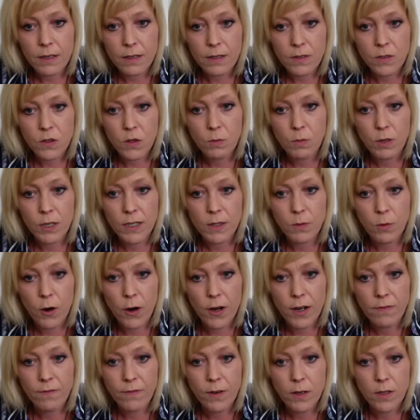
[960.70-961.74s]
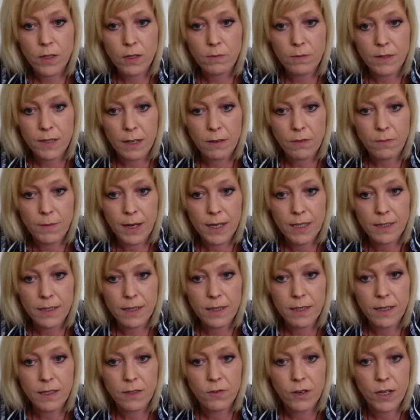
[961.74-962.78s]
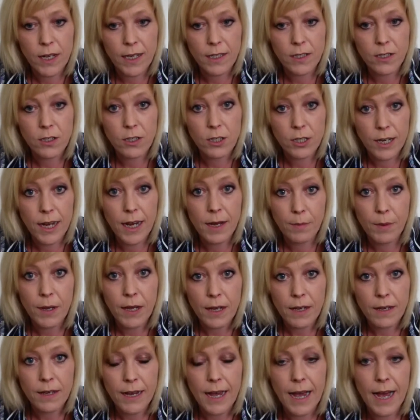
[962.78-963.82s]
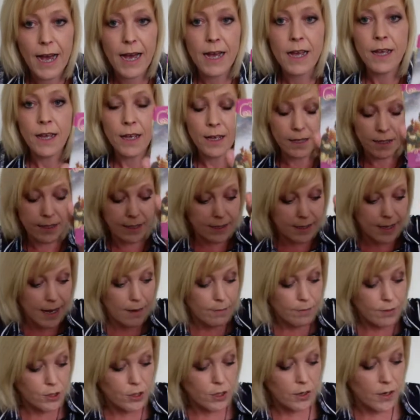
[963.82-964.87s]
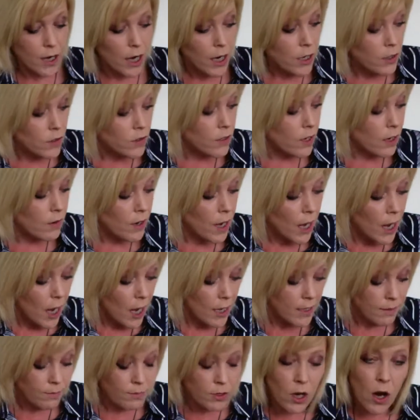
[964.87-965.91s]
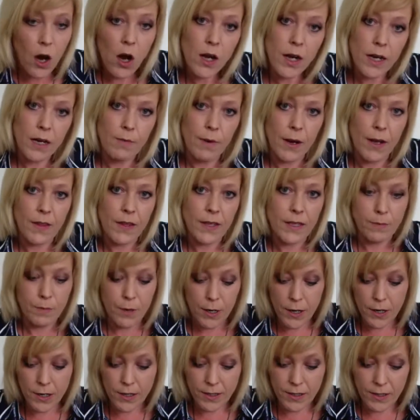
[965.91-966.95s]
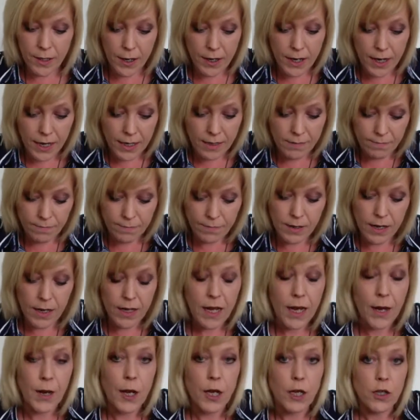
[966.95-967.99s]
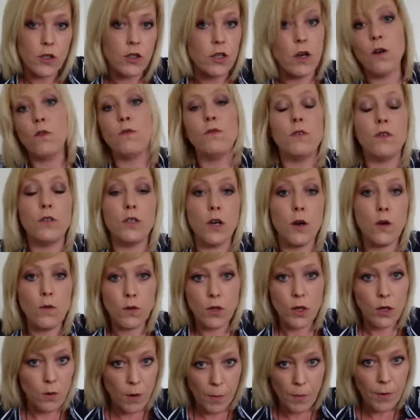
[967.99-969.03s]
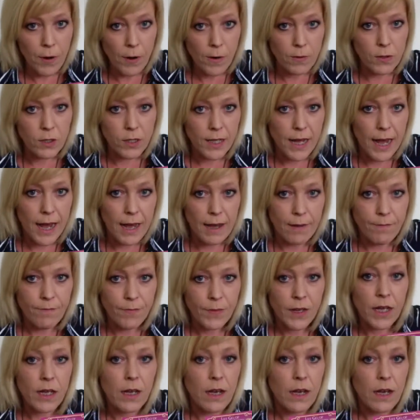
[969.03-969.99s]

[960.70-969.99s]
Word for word: Someone is wearing a false self mask in this relationship, yeah. Deception. So, as I'm talking about this person, don't don't you approach them